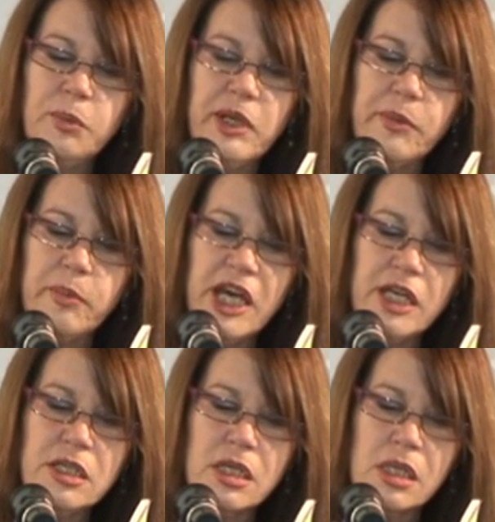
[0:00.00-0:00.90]
big
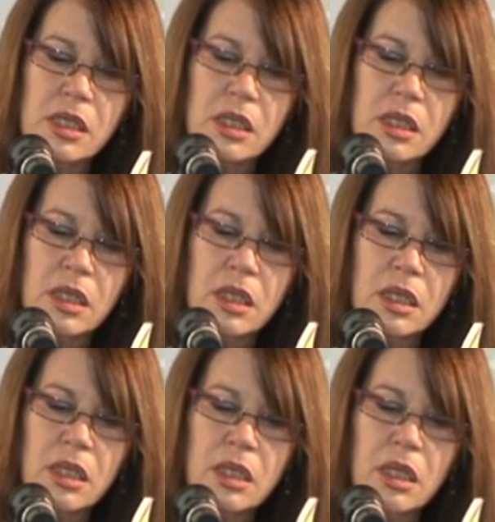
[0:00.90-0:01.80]
bed,
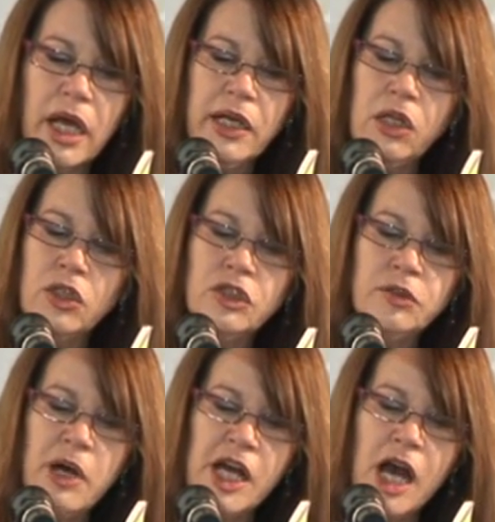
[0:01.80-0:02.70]
I
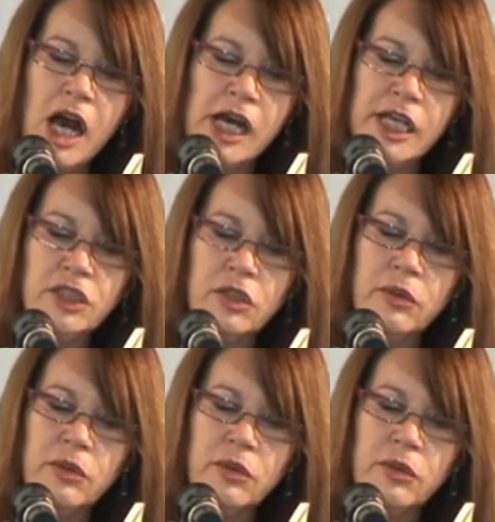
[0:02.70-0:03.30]
close my eyes